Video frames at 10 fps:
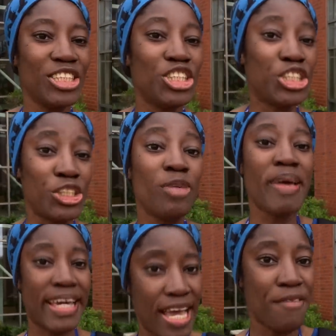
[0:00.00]
you should
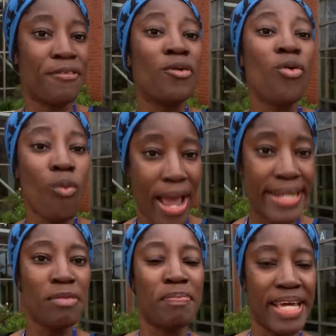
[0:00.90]
be careful
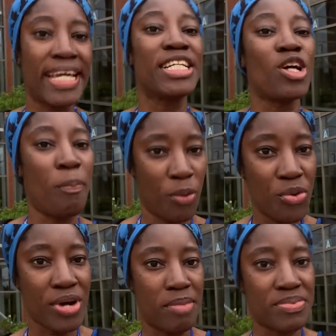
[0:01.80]
when picking your
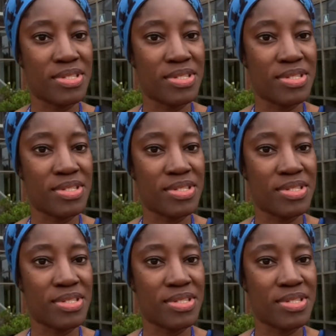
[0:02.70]
programs.